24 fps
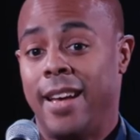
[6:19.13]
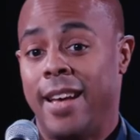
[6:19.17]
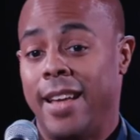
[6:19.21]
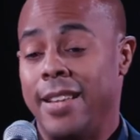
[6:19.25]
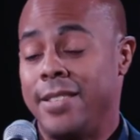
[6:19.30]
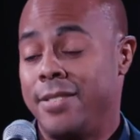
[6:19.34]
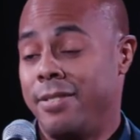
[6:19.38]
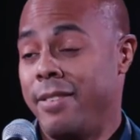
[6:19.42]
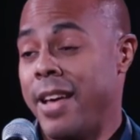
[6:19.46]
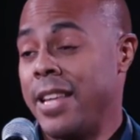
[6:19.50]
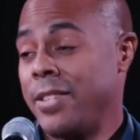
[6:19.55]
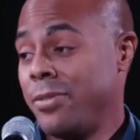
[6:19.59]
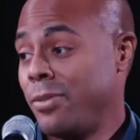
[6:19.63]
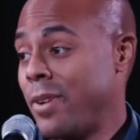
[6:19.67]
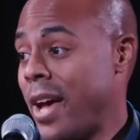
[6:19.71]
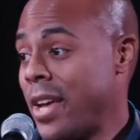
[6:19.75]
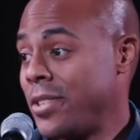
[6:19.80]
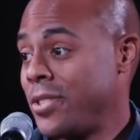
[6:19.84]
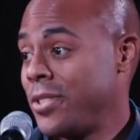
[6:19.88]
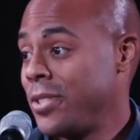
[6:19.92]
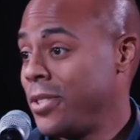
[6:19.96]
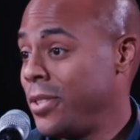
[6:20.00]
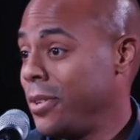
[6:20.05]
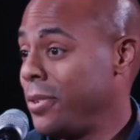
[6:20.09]
And so that's what
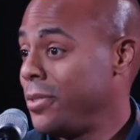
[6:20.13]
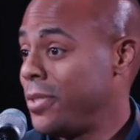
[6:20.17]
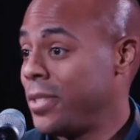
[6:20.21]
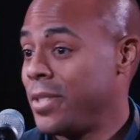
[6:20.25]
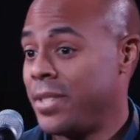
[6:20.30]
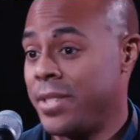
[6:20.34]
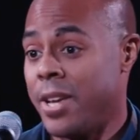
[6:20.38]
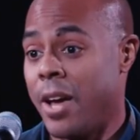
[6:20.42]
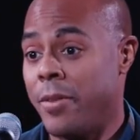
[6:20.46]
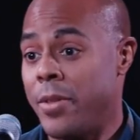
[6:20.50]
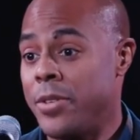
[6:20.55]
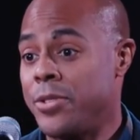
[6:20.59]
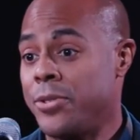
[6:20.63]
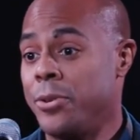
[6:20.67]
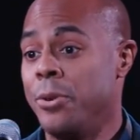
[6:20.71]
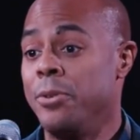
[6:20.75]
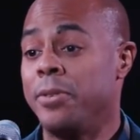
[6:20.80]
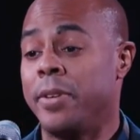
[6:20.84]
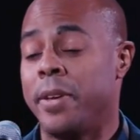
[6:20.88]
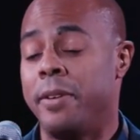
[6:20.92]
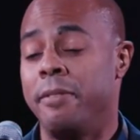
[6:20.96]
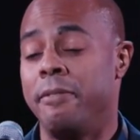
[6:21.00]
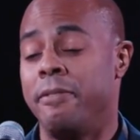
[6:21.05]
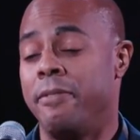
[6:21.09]
I should do. Just tell the
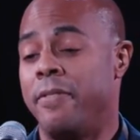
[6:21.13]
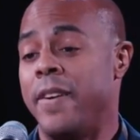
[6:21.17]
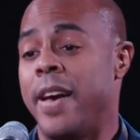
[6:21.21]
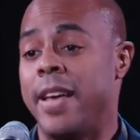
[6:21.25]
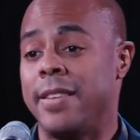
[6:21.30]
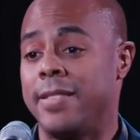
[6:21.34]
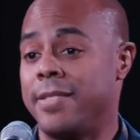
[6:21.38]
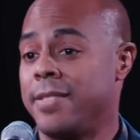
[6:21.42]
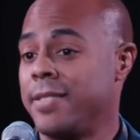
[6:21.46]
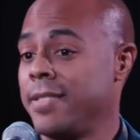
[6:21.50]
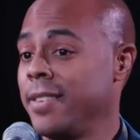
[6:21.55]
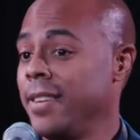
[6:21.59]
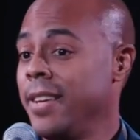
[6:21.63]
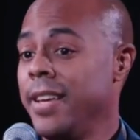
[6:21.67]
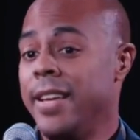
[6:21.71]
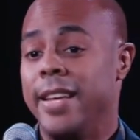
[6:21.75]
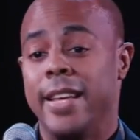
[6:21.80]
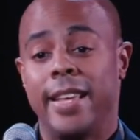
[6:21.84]
truth, confess,